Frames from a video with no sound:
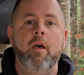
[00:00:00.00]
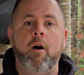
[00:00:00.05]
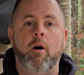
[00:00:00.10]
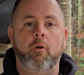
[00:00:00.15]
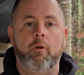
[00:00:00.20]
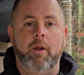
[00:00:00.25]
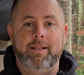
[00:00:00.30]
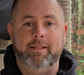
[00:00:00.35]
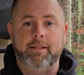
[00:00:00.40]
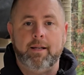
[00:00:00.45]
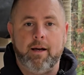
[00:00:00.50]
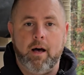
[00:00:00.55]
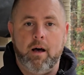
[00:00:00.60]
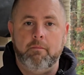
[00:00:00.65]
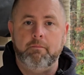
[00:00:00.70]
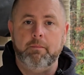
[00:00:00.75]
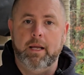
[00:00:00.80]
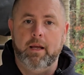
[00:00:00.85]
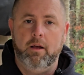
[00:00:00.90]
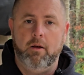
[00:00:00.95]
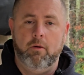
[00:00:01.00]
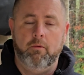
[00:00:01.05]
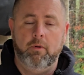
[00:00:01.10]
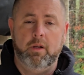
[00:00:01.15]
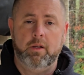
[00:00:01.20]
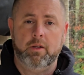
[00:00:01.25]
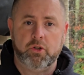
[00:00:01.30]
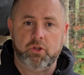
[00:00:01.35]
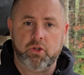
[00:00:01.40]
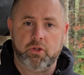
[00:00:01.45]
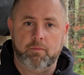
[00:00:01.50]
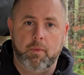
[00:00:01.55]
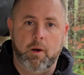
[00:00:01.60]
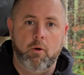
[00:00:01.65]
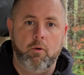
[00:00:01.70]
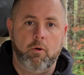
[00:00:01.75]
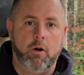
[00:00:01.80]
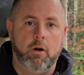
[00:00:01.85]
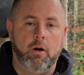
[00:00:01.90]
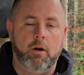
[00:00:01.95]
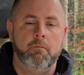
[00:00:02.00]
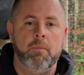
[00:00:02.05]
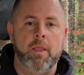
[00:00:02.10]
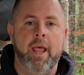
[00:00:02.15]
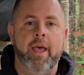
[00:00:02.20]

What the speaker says: on a top-down smoker,